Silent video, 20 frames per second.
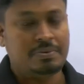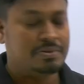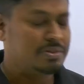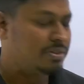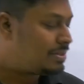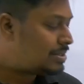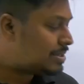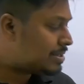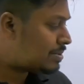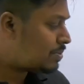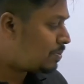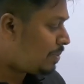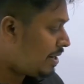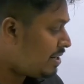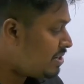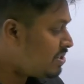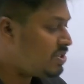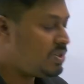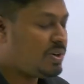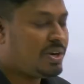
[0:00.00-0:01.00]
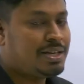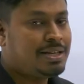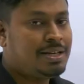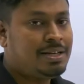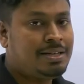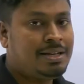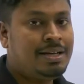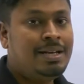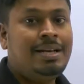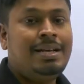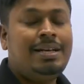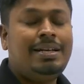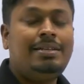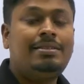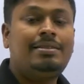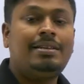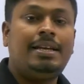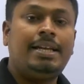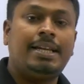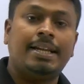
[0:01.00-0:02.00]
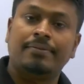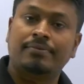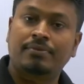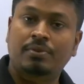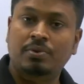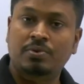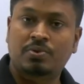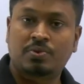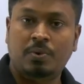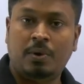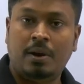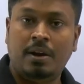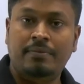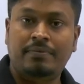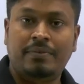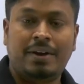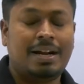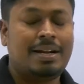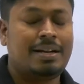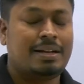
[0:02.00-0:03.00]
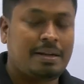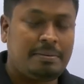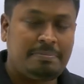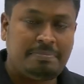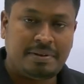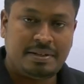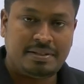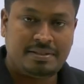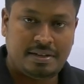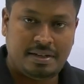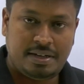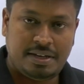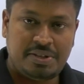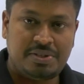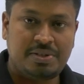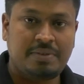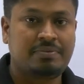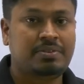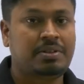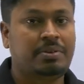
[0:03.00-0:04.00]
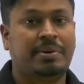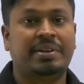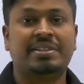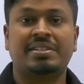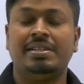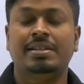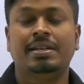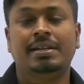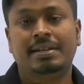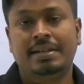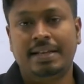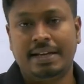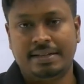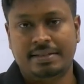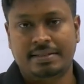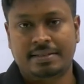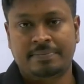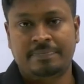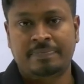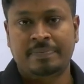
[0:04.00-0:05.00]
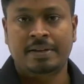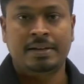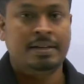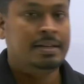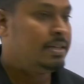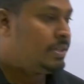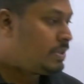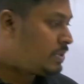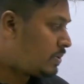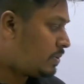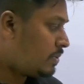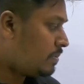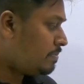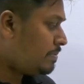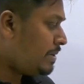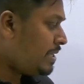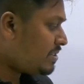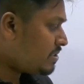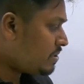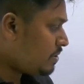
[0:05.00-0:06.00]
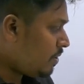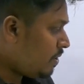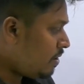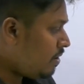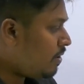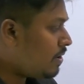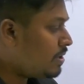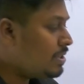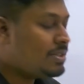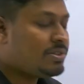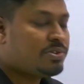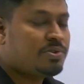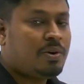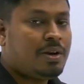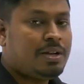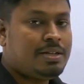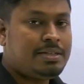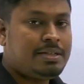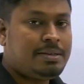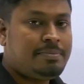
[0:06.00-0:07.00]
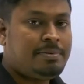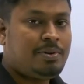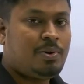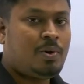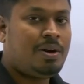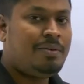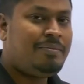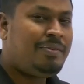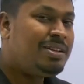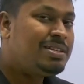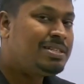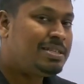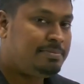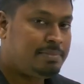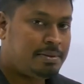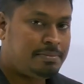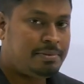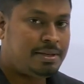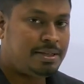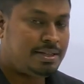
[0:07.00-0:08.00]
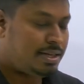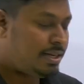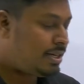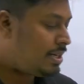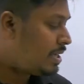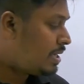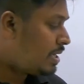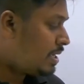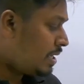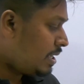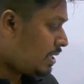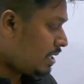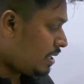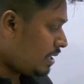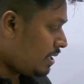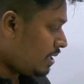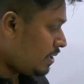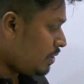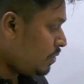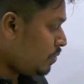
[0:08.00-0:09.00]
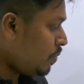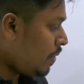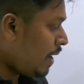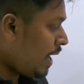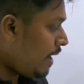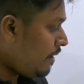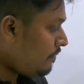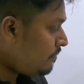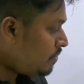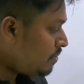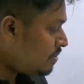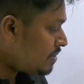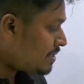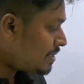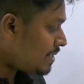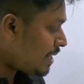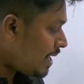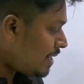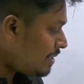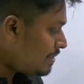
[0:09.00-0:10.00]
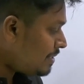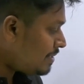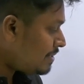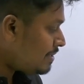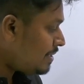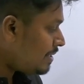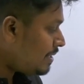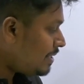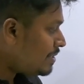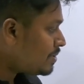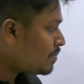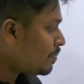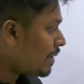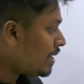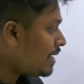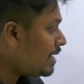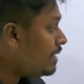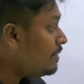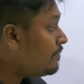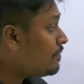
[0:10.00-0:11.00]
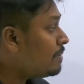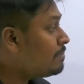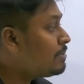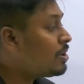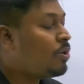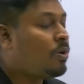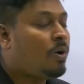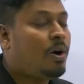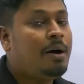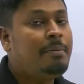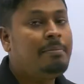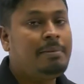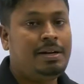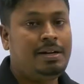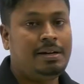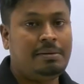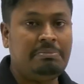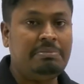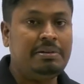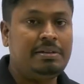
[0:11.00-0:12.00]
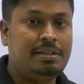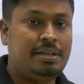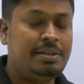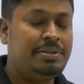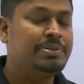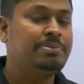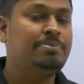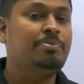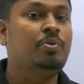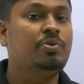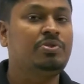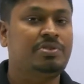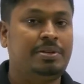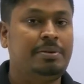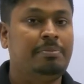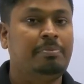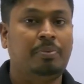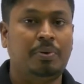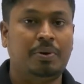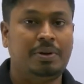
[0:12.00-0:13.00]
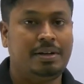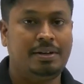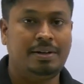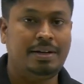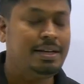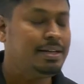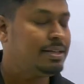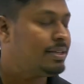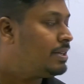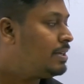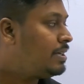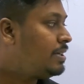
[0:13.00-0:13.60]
So this one shortcut is enough to solve 100% of the question in dice. So be strong on this concept. Always remember that you have to start the series only from the common number. That is most important, right?